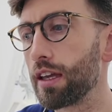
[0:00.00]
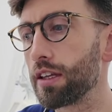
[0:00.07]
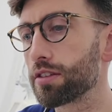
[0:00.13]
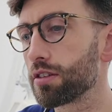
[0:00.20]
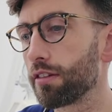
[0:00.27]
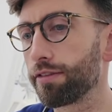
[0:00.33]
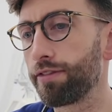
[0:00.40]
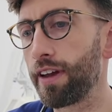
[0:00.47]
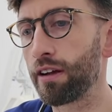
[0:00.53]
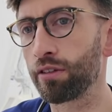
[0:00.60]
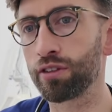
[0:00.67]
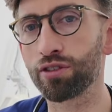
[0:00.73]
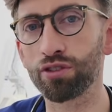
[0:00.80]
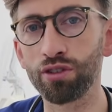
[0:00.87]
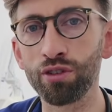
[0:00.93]
it's not fair
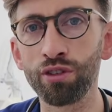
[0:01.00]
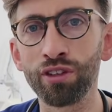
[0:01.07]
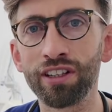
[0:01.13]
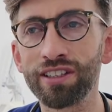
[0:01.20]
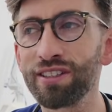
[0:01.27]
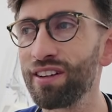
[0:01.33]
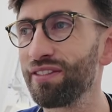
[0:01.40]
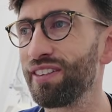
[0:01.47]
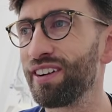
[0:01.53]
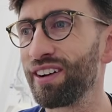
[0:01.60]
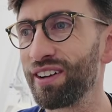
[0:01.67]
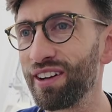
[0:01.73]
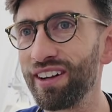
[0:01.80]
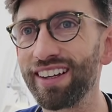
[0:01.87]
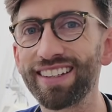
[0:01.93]
on the student, it's not fair
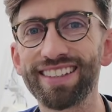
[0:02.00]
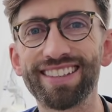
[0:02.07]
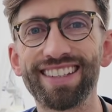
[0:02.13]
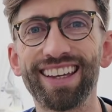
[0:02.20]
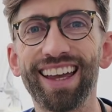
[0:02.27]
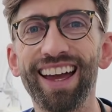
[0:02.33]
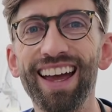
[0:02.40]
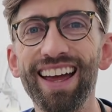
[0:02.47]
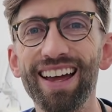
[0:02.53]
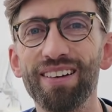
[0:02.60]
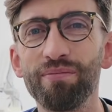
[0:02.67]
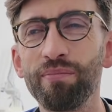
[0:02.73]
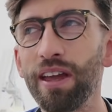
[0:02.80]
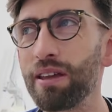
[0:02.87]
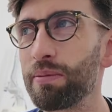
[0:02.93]
on us to
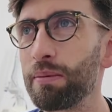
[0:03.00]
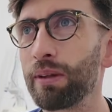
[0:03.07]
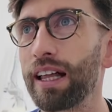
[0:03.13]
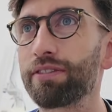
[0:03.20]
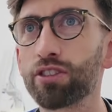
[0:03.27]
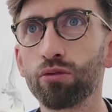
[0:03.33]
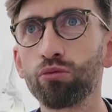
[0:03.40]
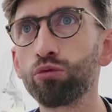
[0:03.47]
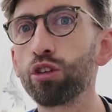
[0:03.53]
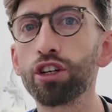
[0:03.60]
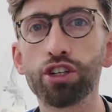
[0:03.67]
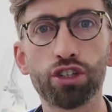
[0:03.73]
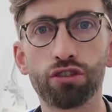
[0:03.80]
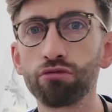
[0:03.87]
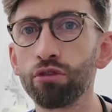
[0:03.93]
make people have to
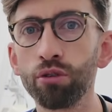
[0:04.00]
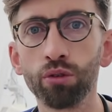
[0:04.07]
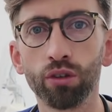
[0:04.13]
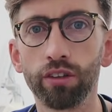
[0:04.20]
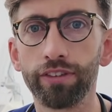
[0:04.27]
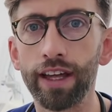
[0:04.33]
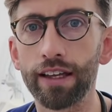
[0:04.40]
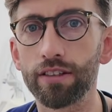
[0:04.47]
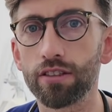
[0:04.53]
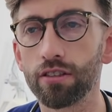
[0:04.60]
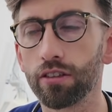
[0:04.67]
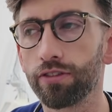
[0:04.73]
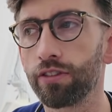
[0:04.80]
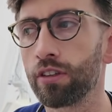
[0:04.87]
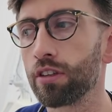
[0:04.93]
rush through all of that stuff.